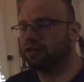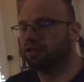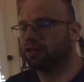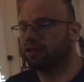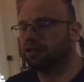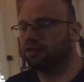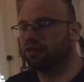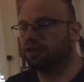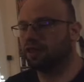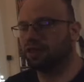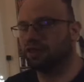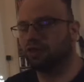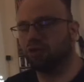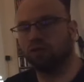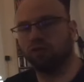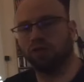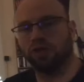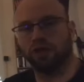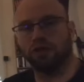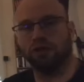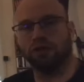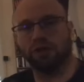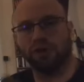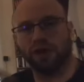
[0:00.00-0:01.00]
they knew
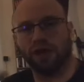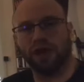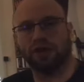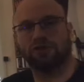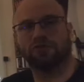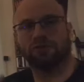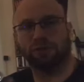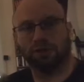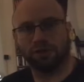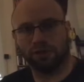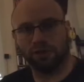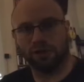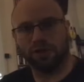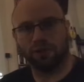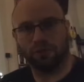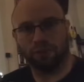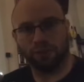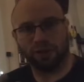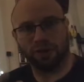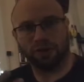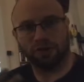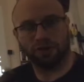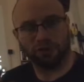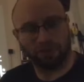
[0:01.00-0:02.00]
that you naturally
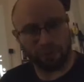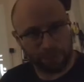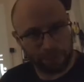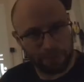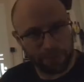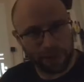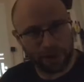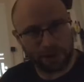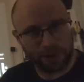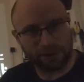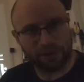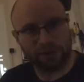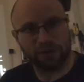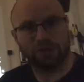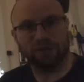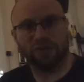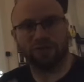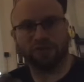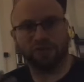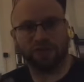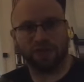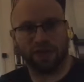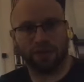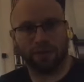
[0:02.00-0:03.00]
would expect the
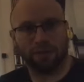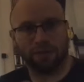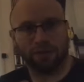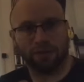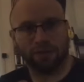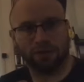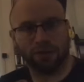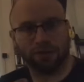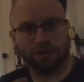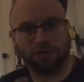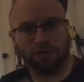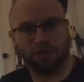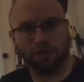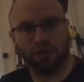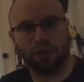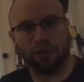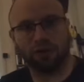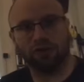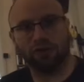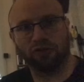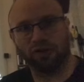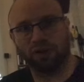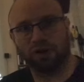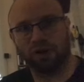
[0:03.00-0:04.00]
same
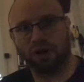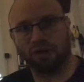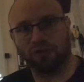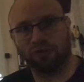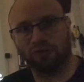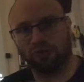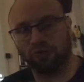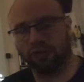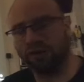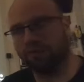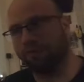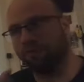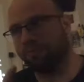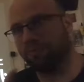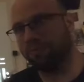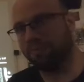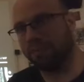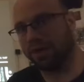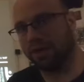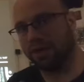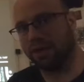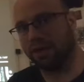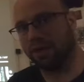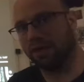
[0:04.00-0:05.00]
construction of riff
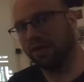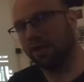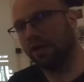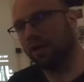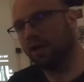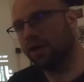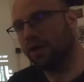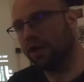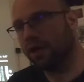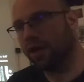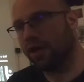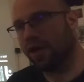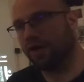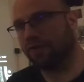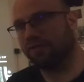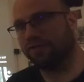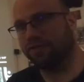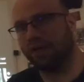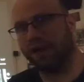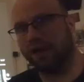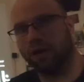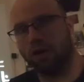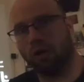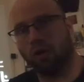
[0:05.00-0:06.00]
B as
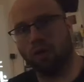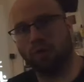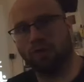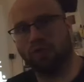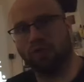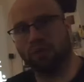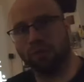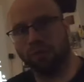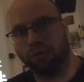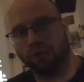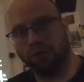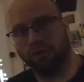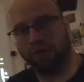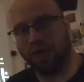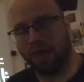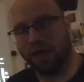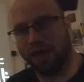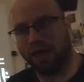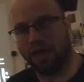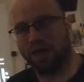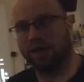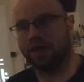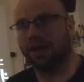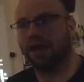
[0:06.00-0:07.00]
they go from riff
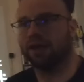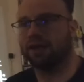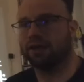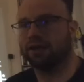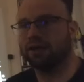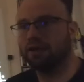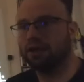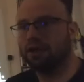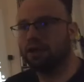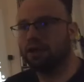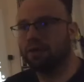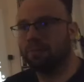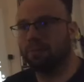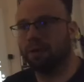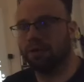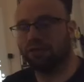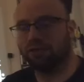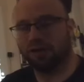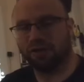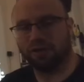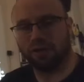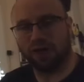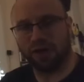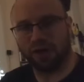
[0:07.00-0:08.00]
A again, but
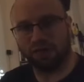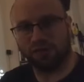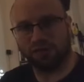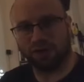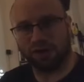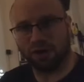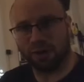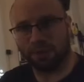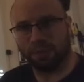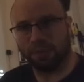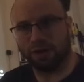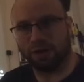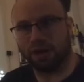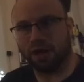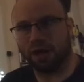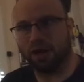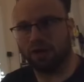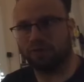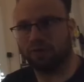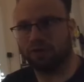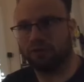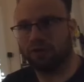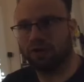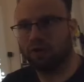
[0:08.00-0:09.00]
they changed it up
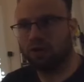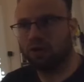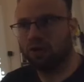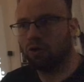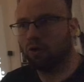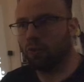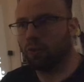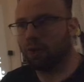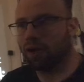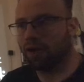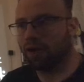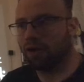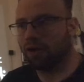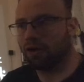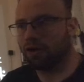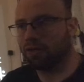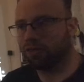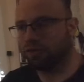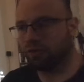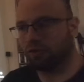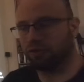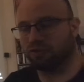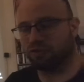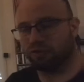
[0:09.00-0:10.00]
enough where
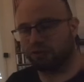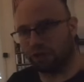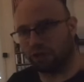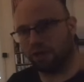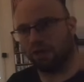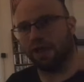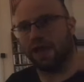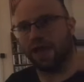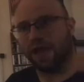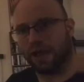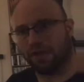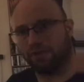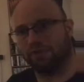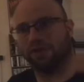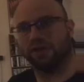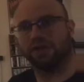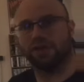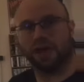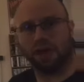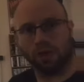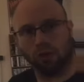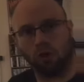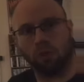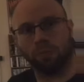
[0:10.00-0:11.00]
they're still having
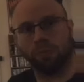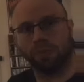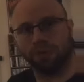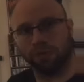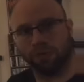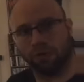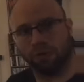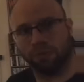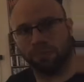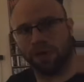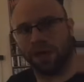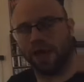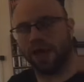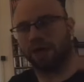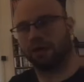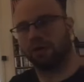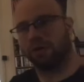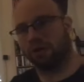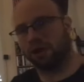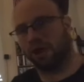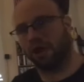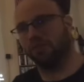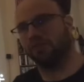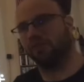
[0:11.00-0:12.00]
that open note
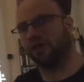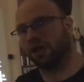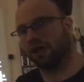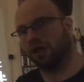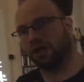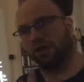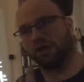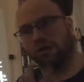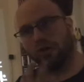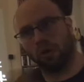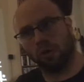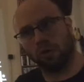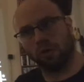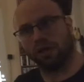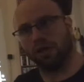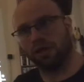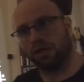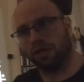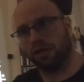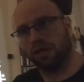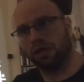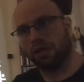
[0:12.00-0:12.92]
pattern and then a notey